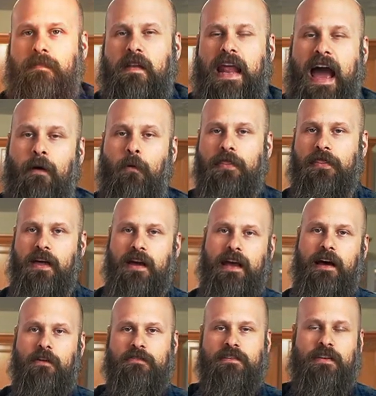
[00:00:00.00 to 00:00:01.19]
Now, one thing
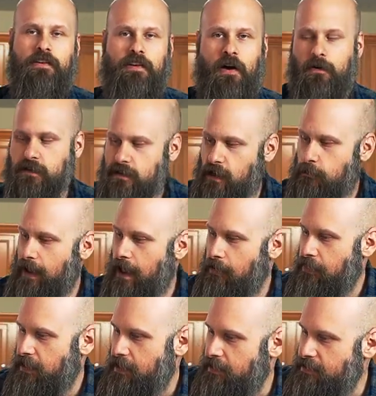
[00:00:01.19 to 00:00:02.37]
else to note
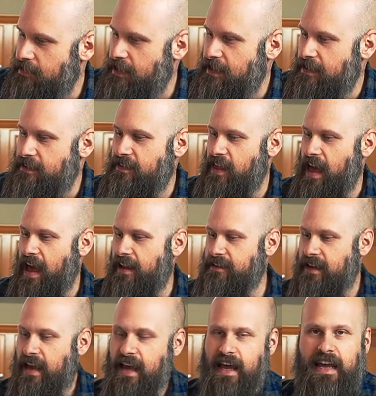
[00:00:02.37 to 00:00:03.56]
about this is that
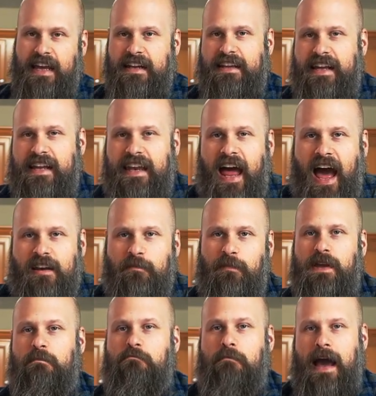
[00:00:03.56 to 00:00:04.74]
it cannot
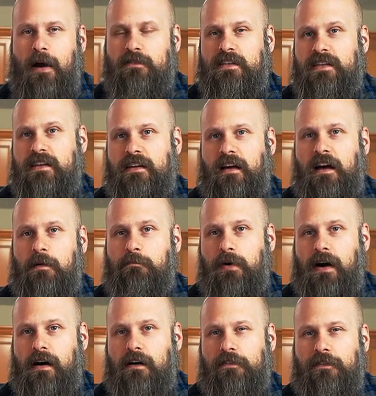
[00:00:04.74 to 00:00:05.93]
be mounted
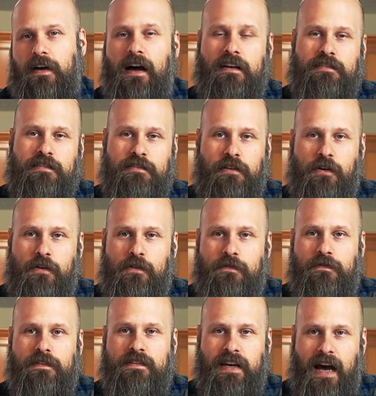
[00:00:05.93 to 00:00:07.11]
above a stove
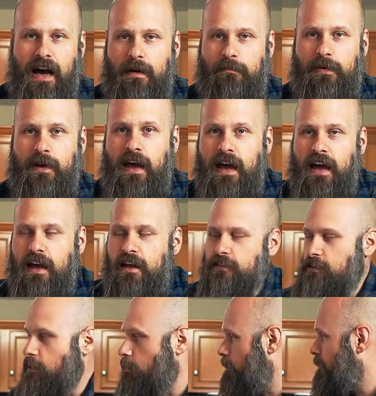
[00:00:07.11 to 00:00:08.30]
top.
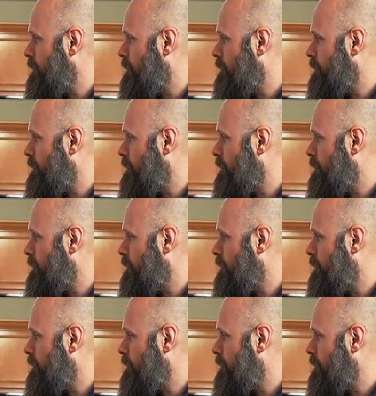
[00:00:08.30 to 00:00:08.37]
So